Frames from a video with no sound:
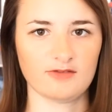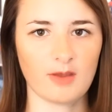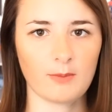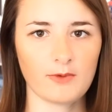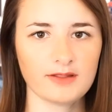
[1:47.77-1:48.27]

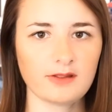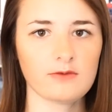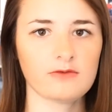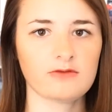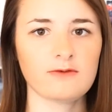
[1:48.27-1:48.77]
Top one
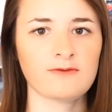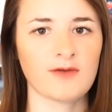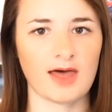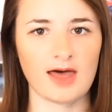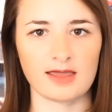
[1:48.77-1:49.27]
goes to
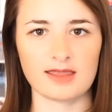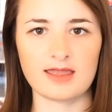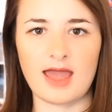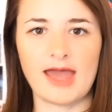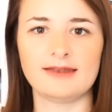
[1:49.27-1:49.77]

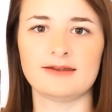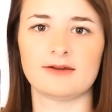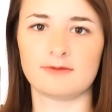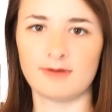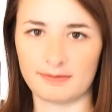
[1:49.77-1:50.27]
Ferrari
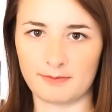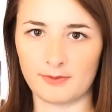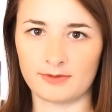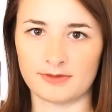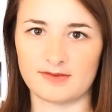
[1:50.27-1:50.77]
and Red
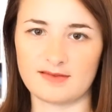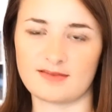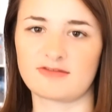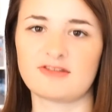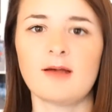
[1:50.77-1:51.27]
Bull. This
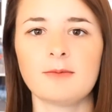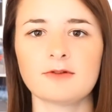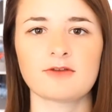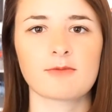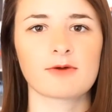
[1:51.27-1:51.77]
is
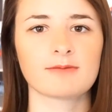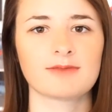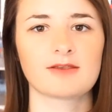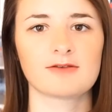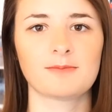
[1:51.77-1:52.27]
double top one
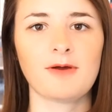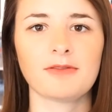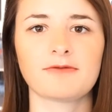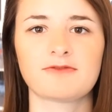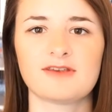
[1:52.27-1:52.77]
because
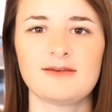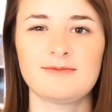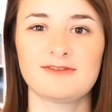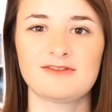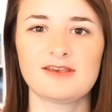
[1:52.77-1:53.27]
both of
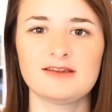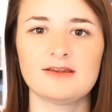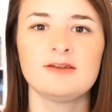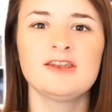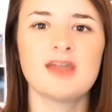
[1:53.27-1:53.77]
teams
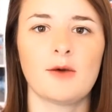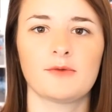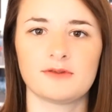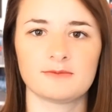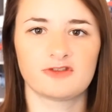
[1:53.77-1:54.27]
did an
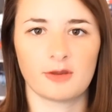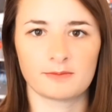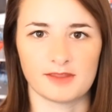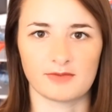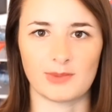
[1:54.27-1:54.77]
awesome
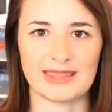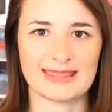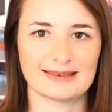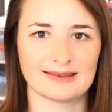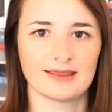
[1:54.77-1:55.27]
job this
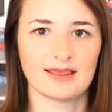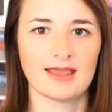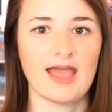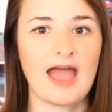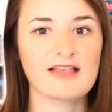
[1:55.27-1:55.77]
weekend,
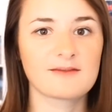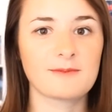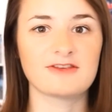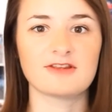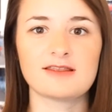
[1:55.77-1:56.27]

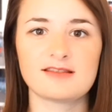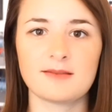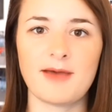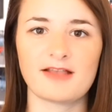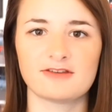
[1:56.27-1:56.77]
especially
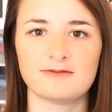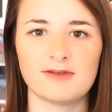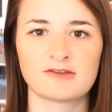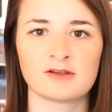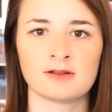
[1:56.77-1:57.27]
Sebastian
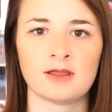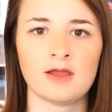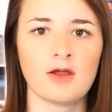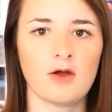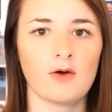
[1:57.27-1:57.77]
Vettel,
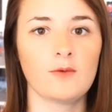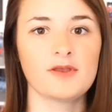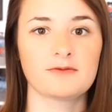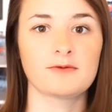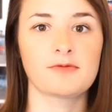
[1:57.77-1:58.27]
who
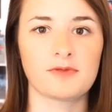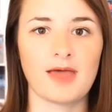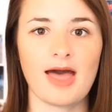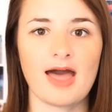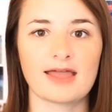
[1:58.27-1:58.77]
is with
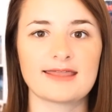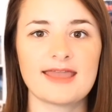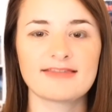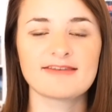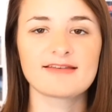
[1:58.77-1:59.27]
Ferrari
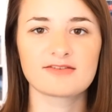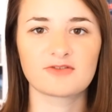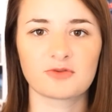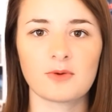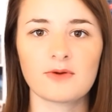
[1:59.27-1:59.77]
getting
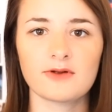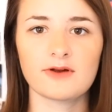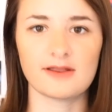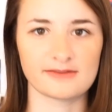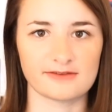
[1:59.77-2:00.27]

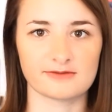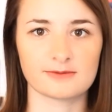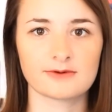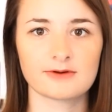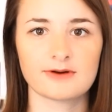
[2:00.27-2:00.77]
stronger and
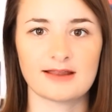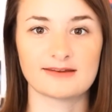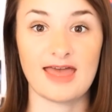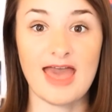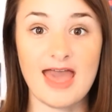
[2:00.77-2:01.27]
stronger
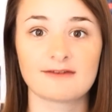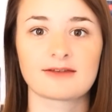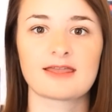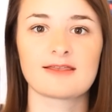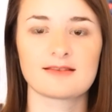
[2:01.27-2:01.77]
at
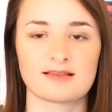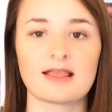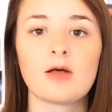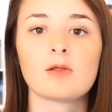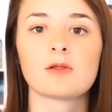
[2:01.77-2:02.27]
every
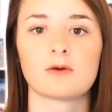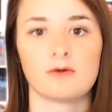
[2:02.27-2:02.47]
single